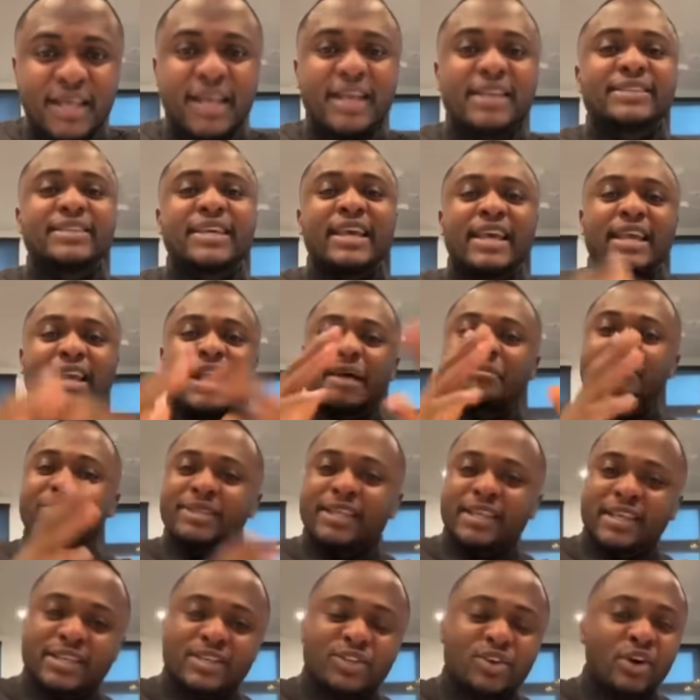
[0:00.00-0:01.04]
saying
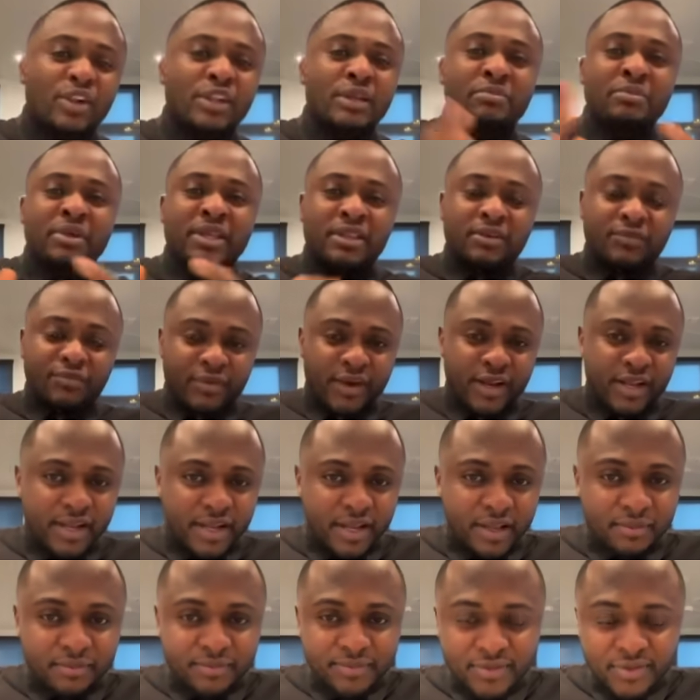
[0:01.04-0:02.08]
I'm this, calling me different
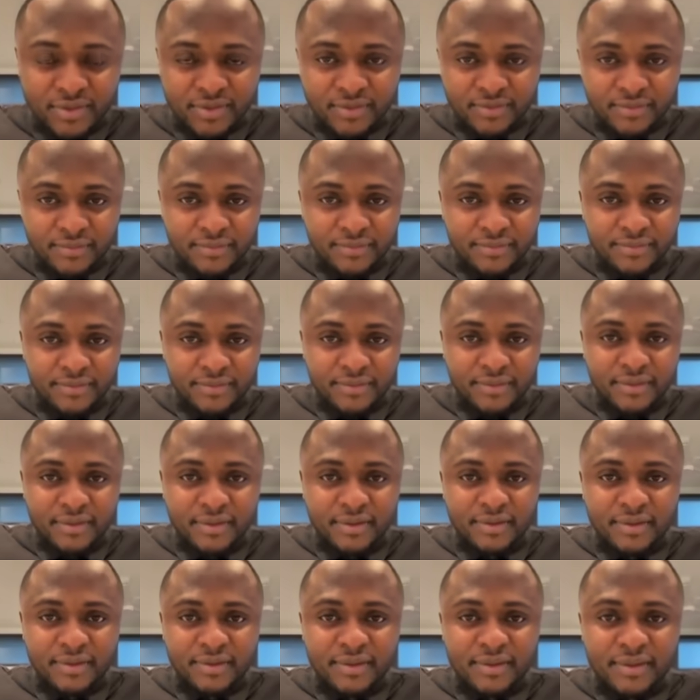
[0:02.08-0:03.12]
names,
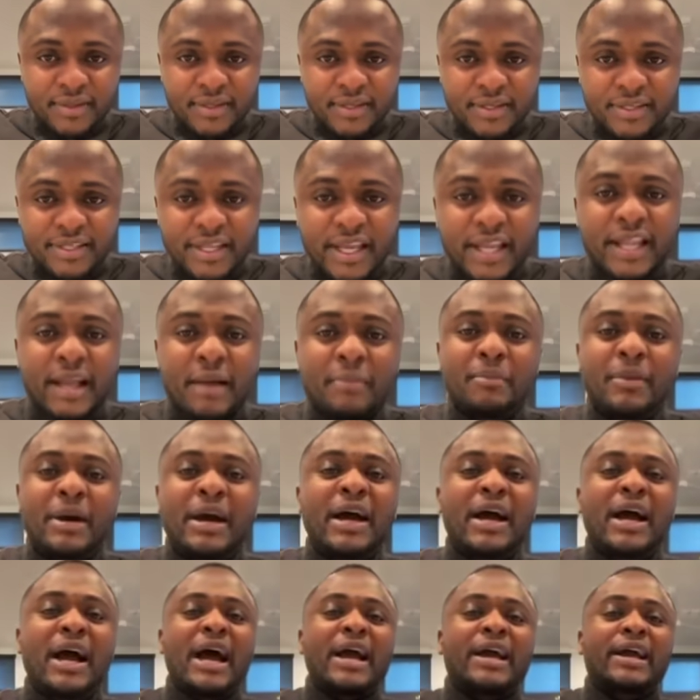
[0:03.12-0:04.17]
saying
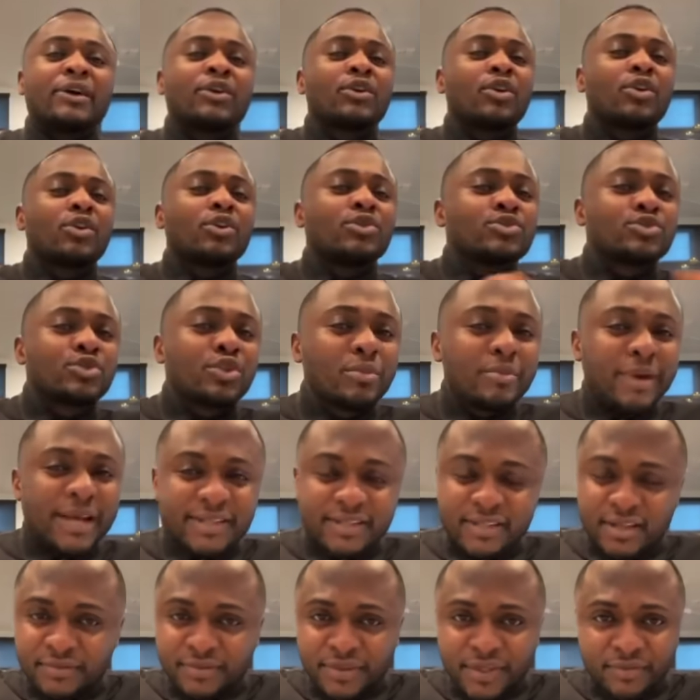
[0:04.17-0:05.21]
I cannot control
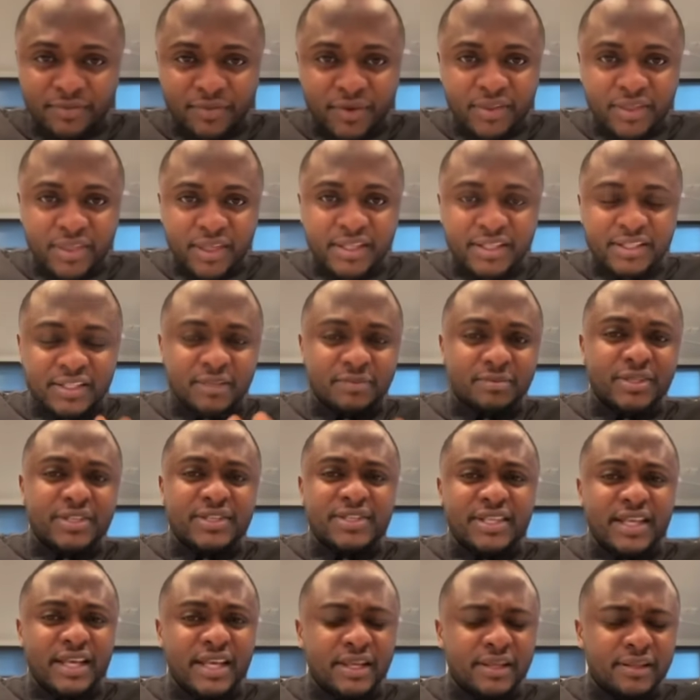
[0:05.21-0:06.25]
myself, different things she's been
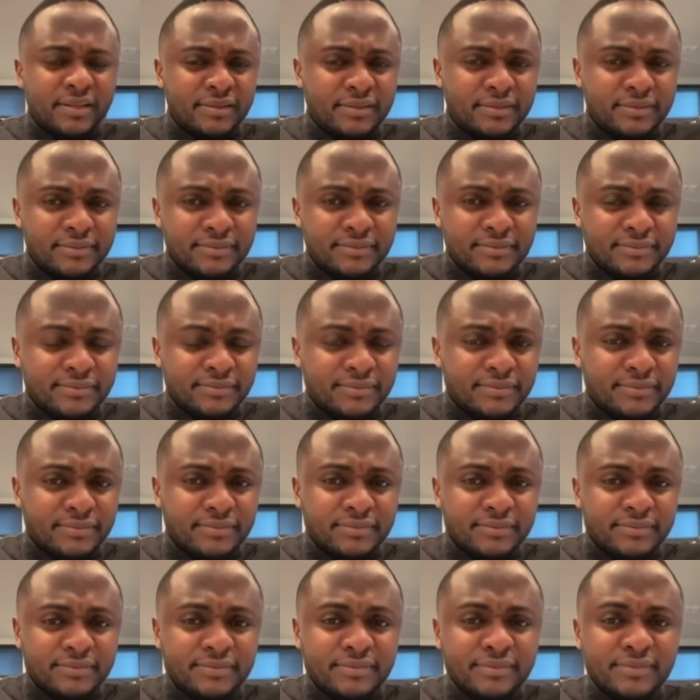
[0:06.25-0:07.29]
saying.
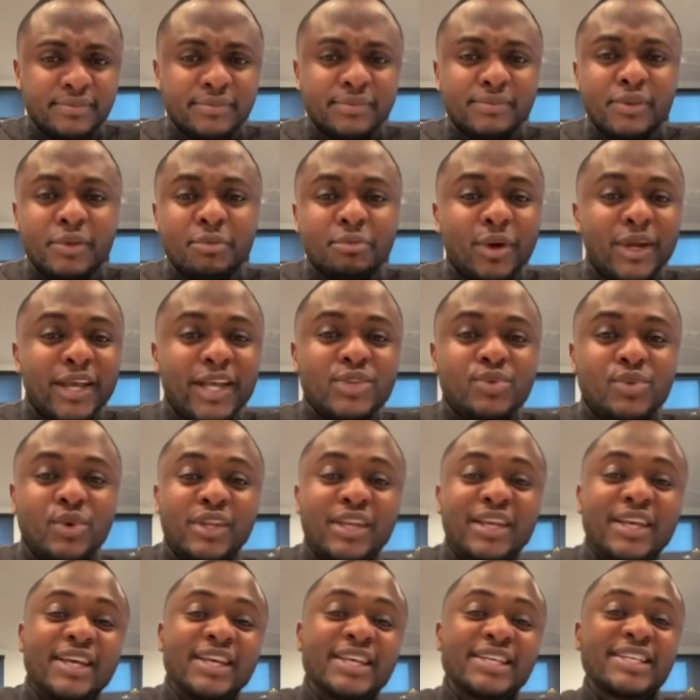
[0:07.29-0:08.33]
But guess
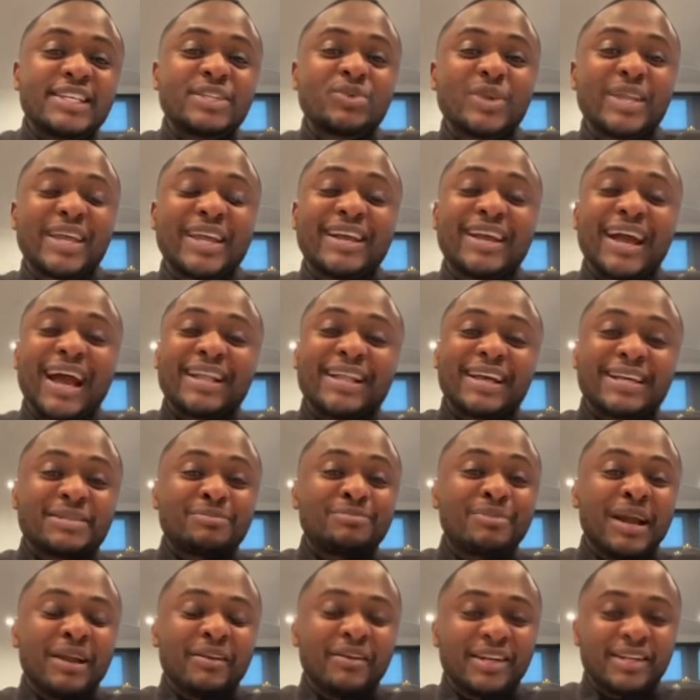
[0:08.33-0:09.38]
what? She's with a guy that is
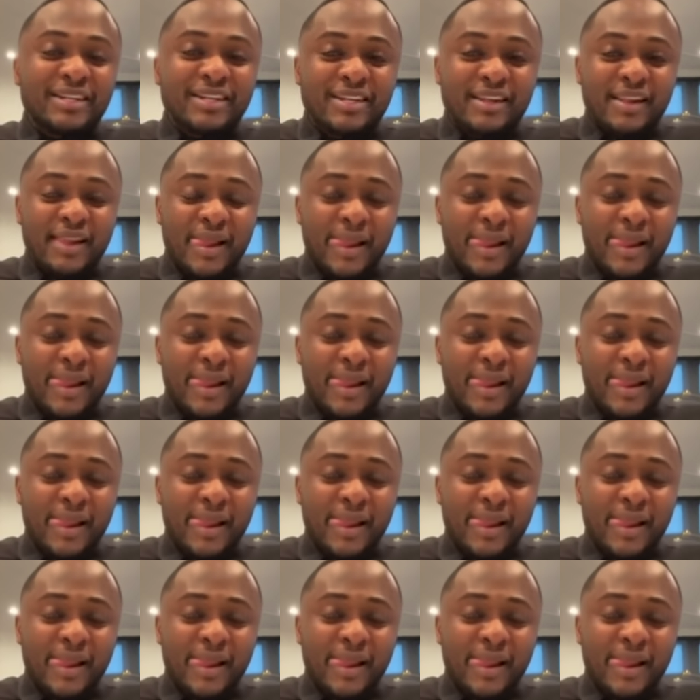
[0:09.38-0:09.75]
married.